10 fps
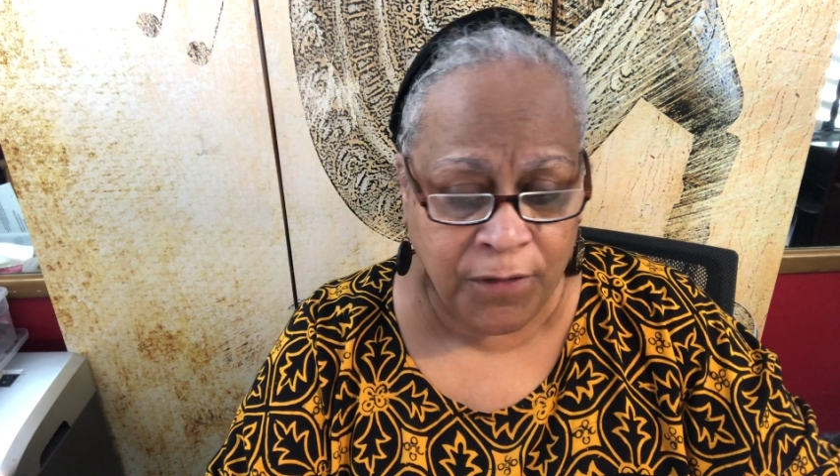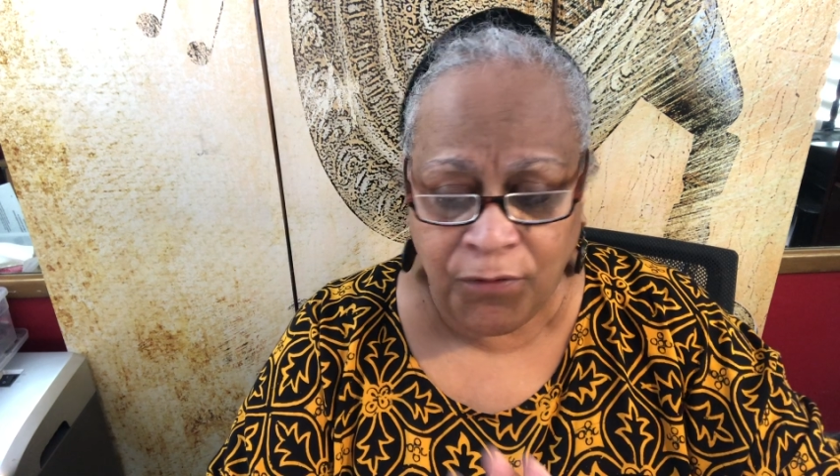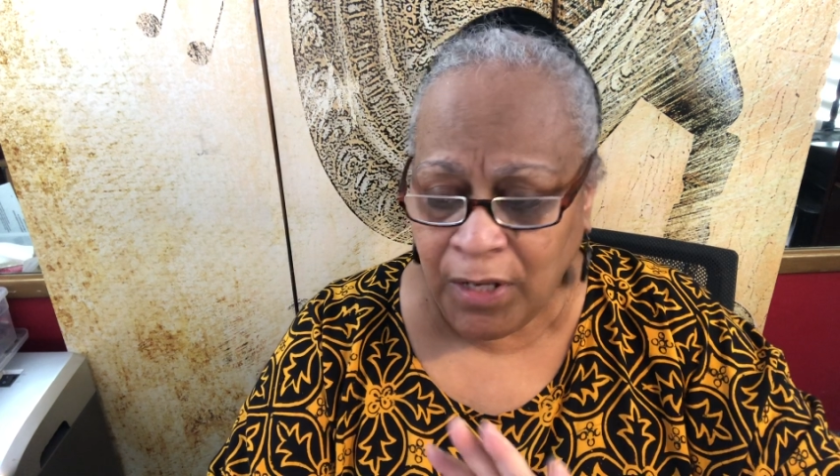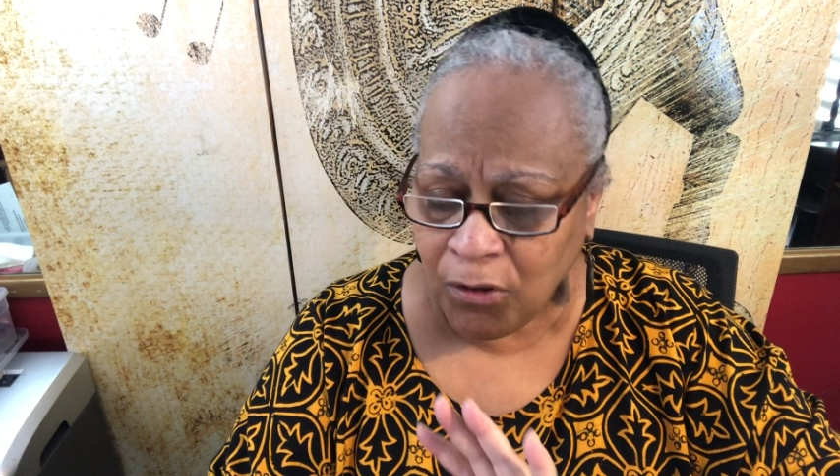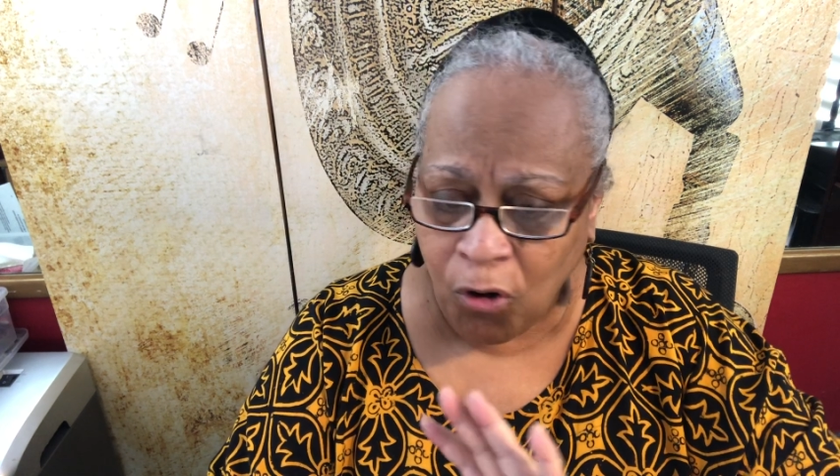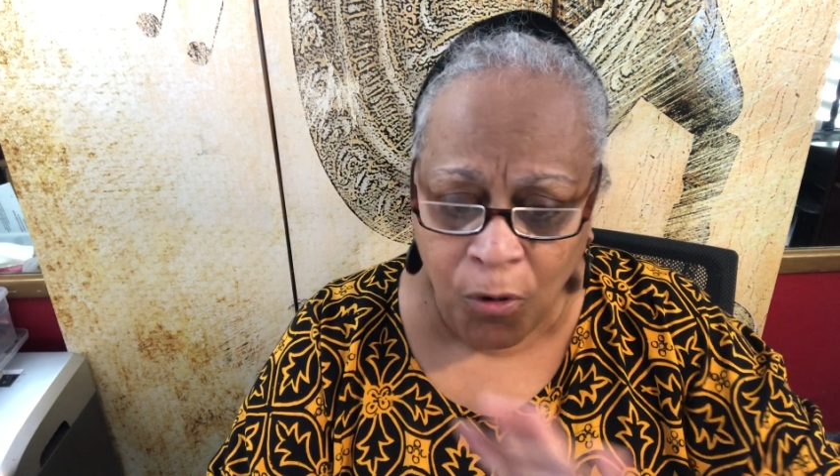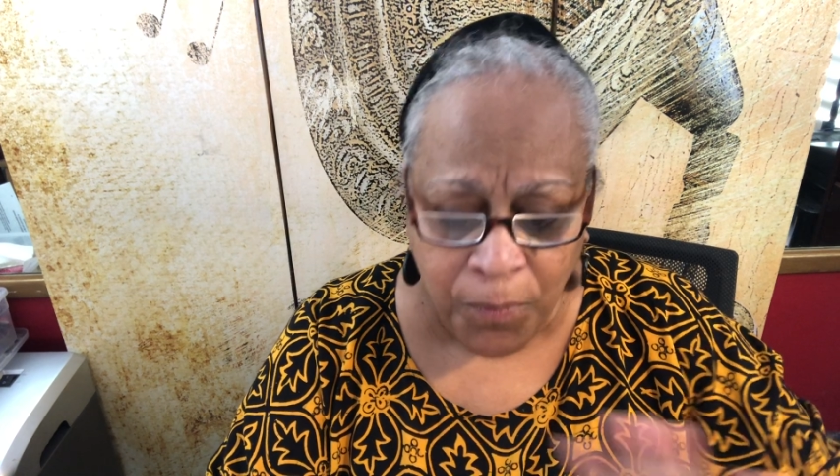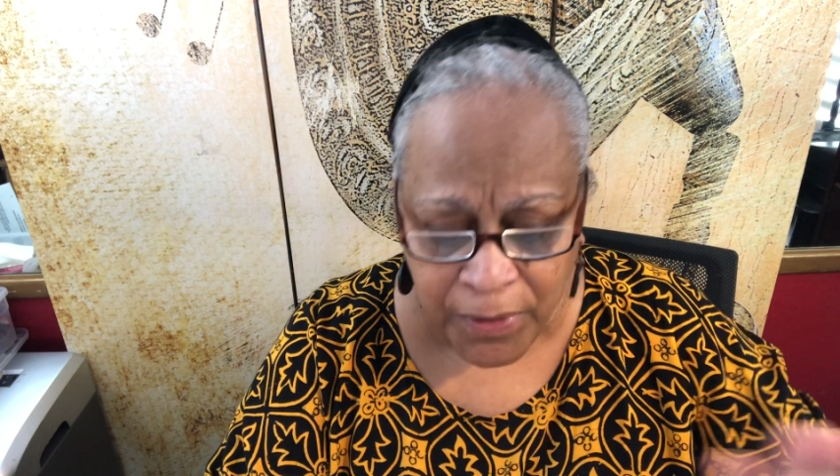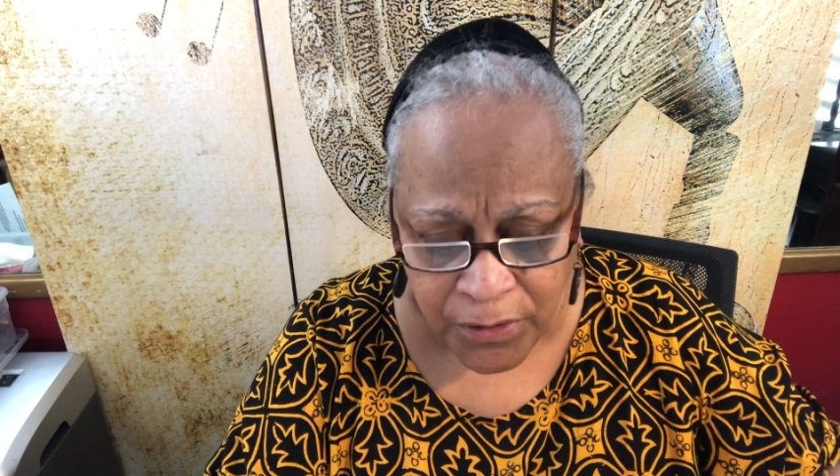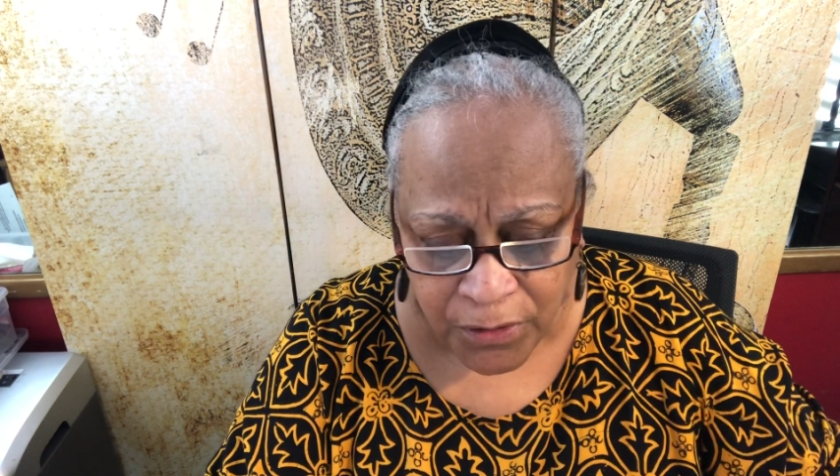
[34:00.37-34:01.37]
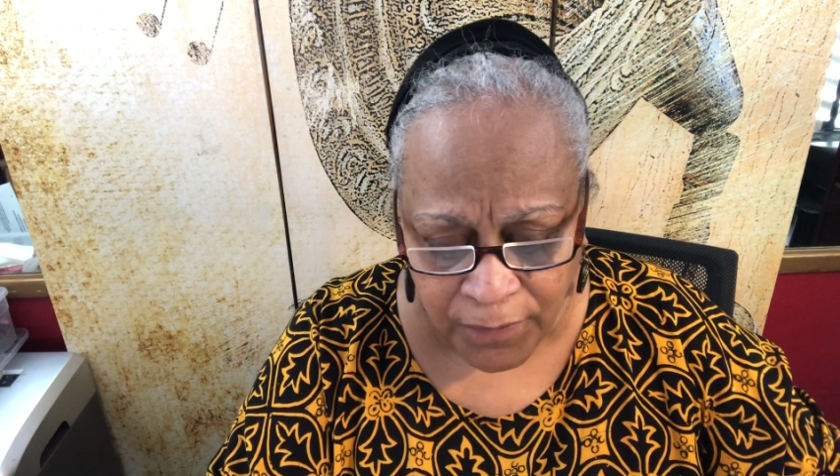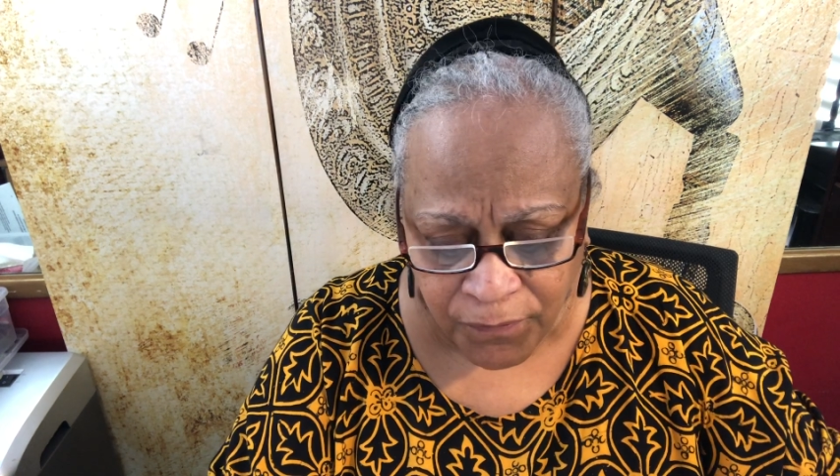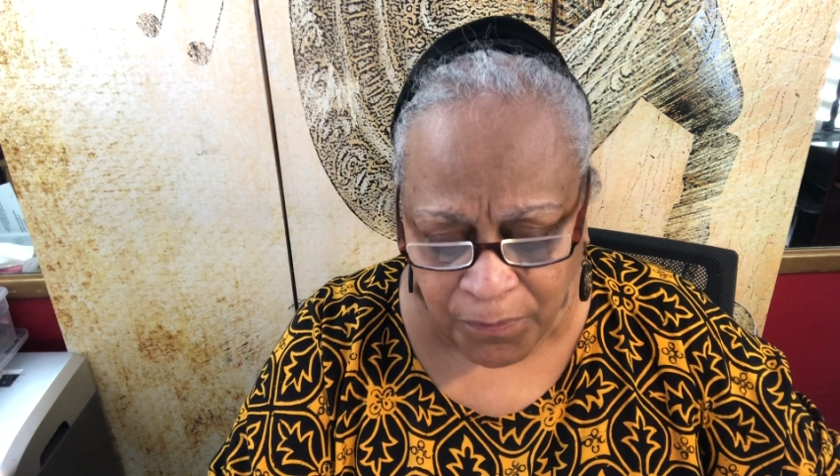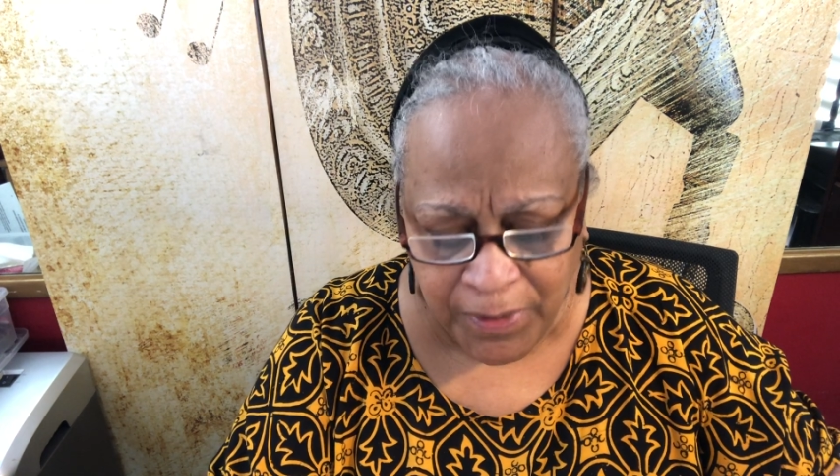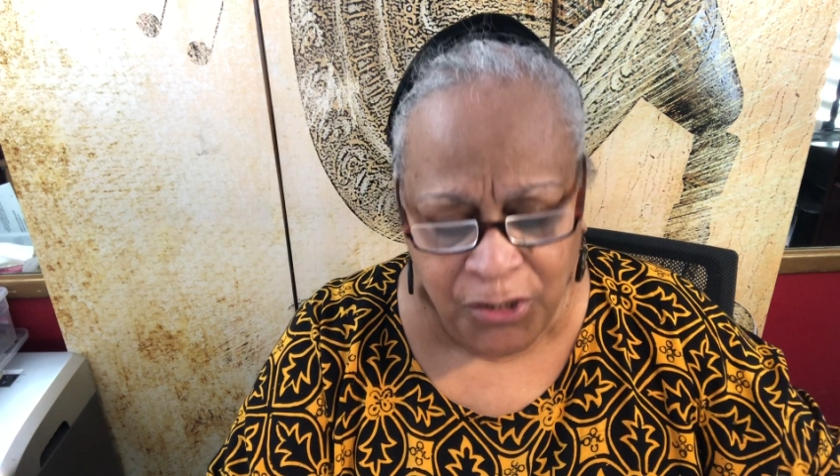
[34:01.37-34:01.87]
if you're not open to
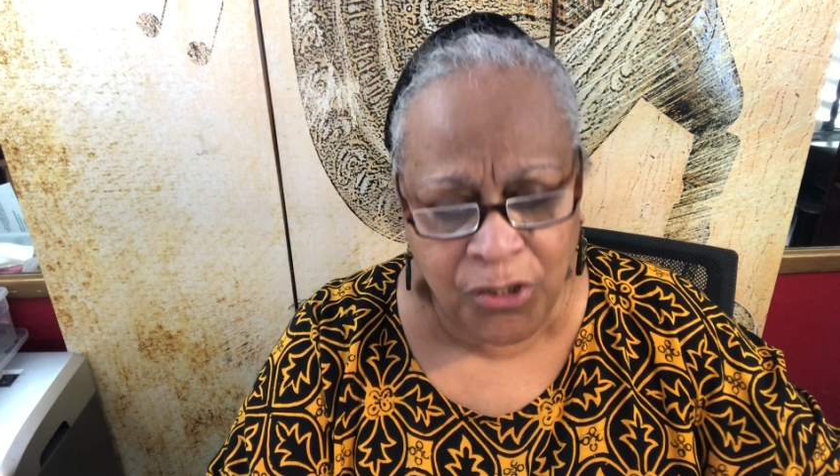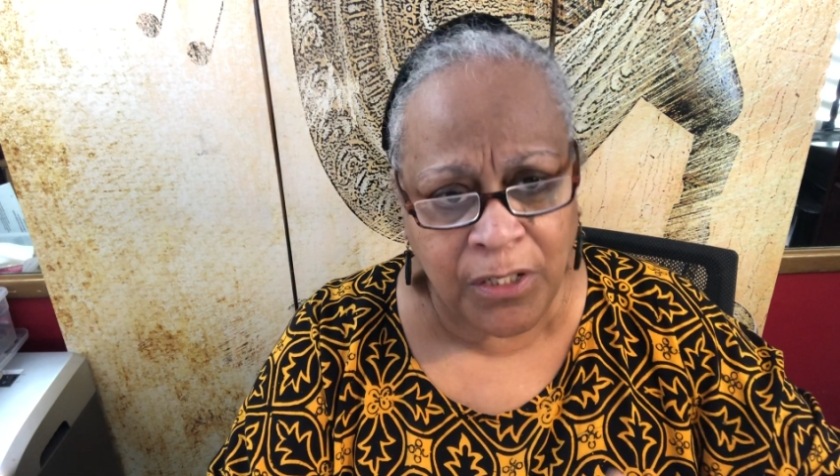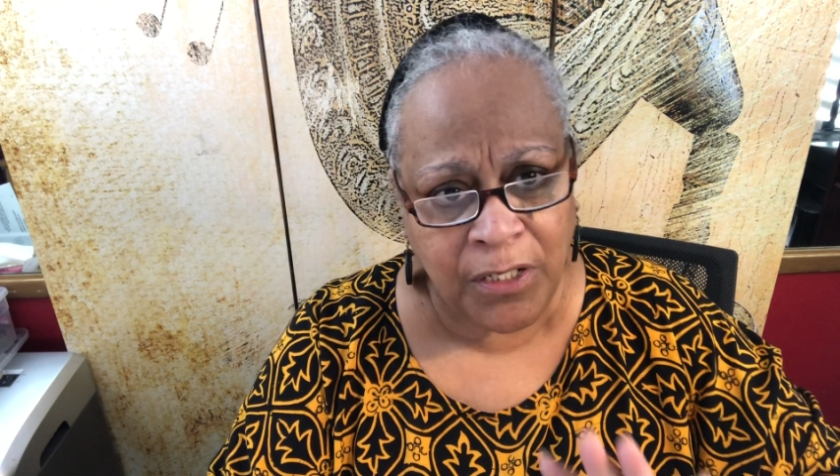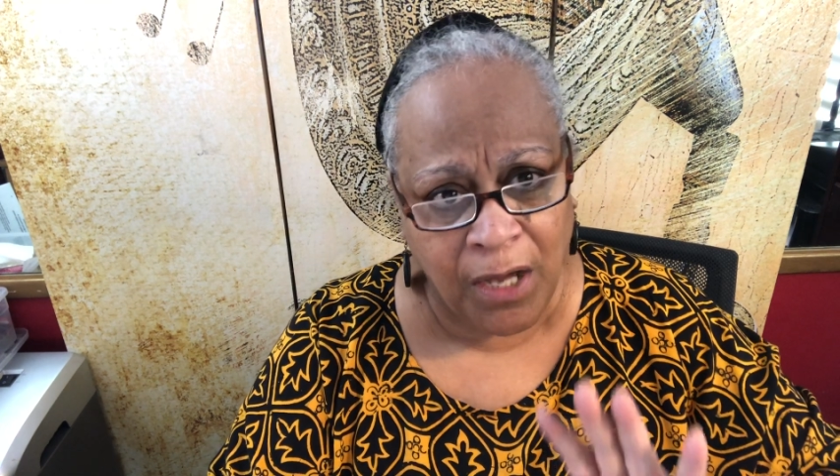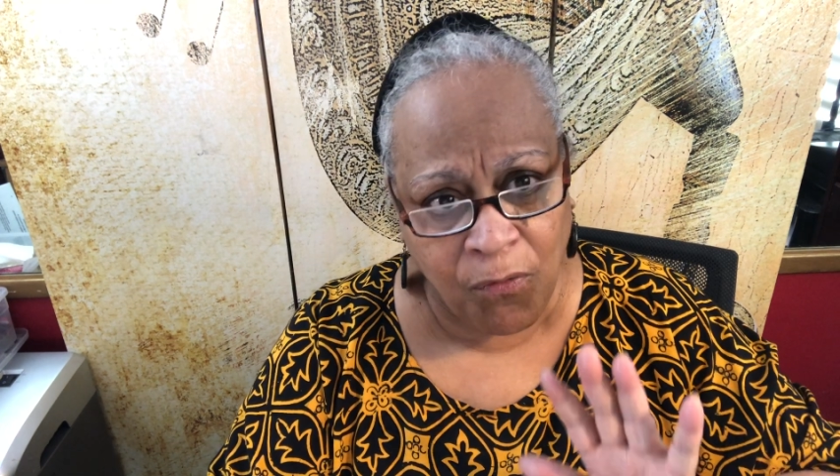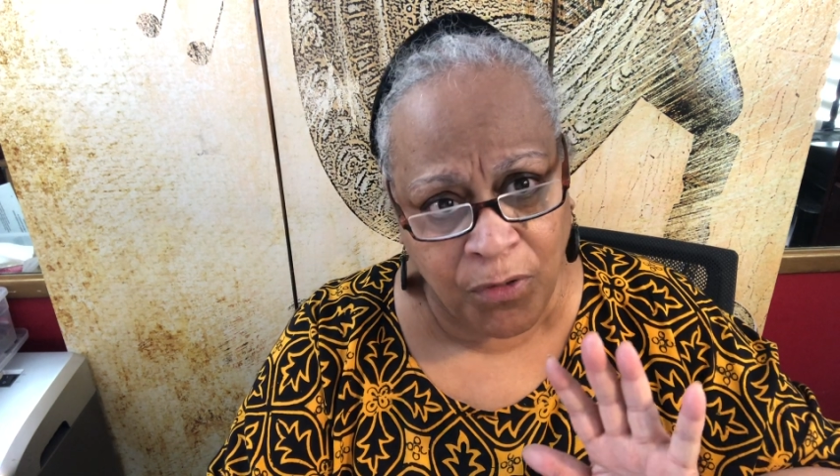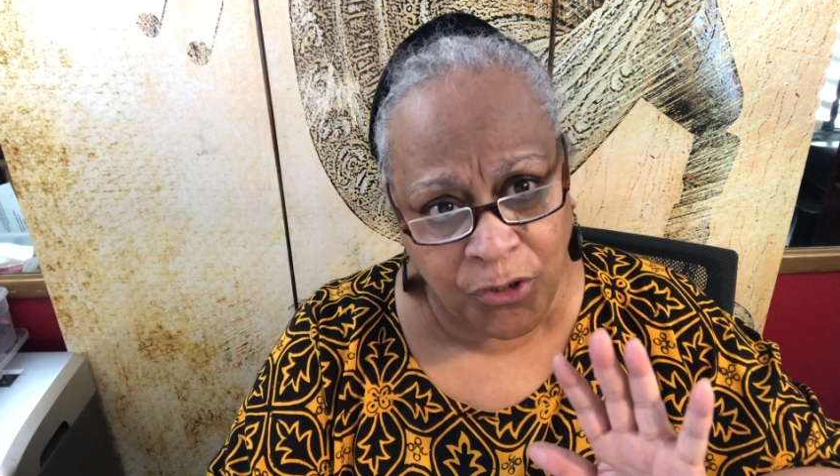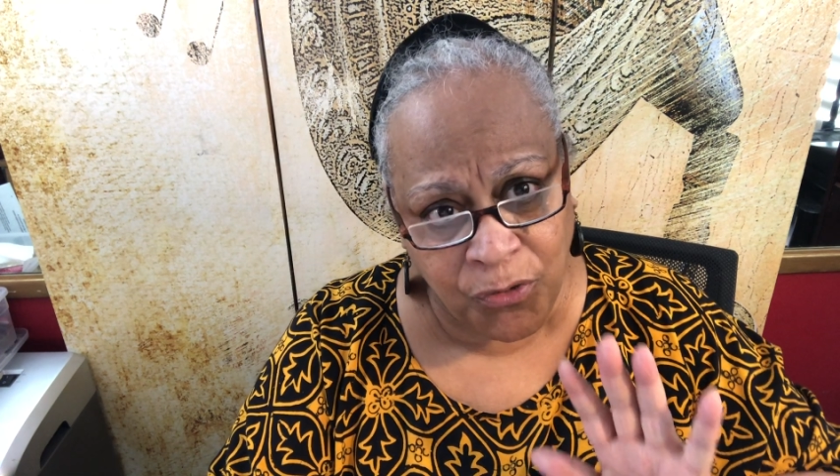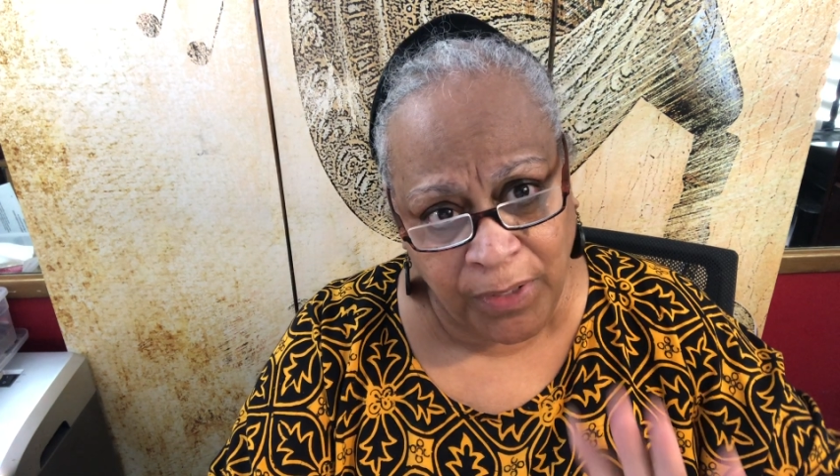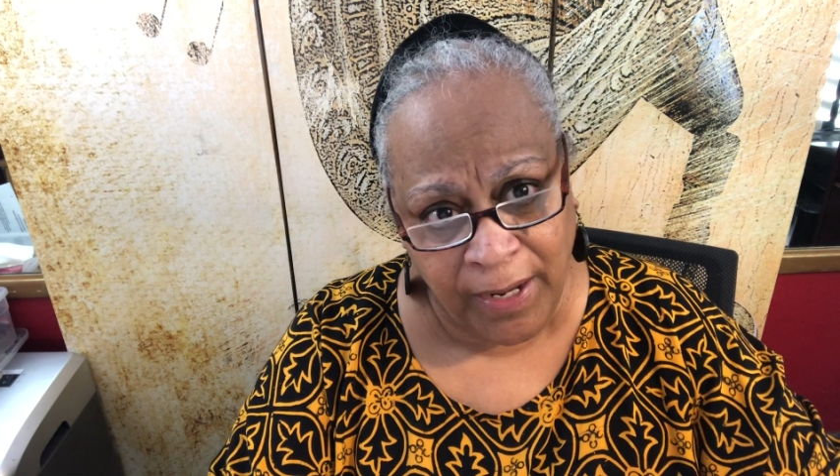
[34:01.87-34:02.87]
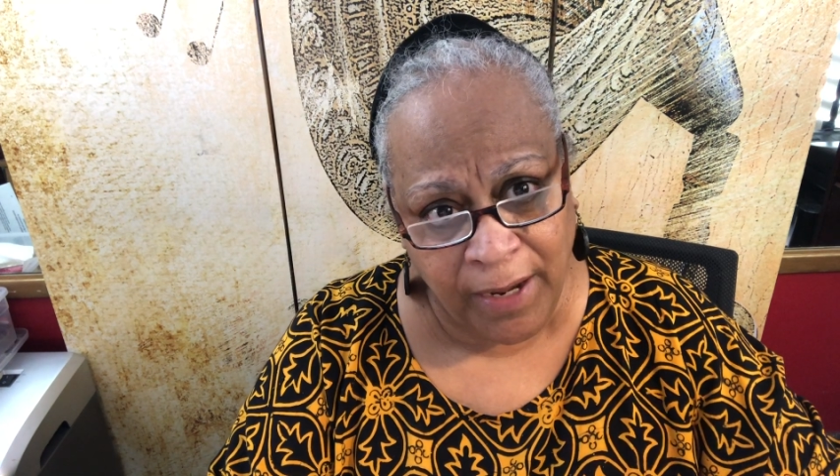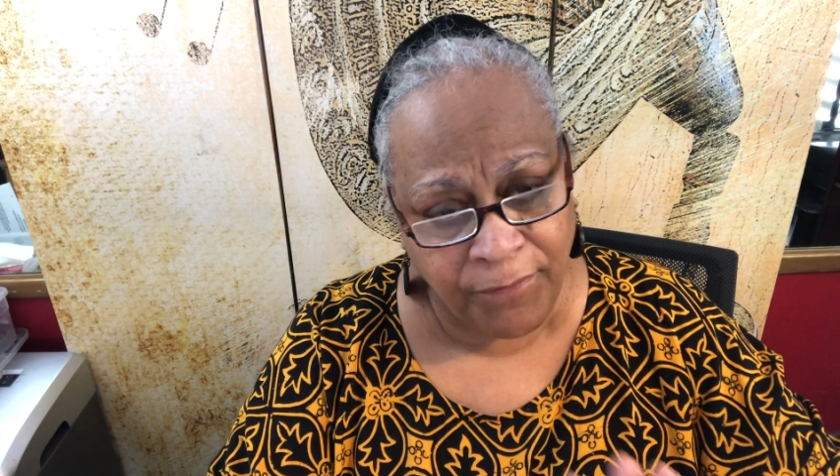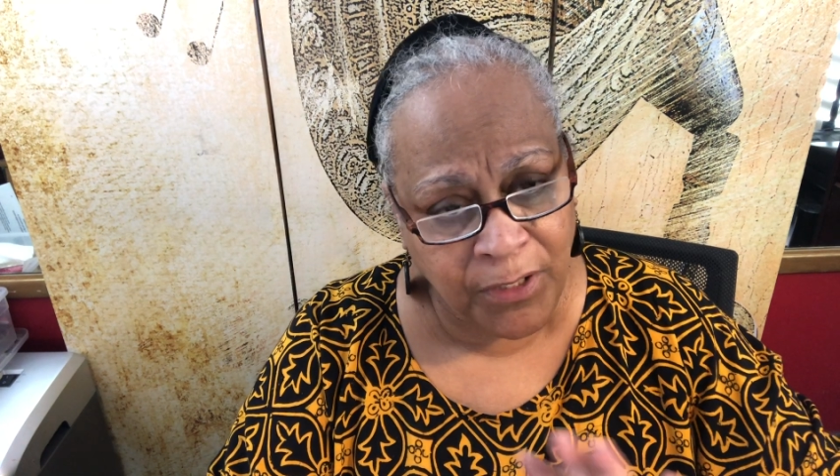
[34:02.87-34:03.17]
information that Yah wants you to have,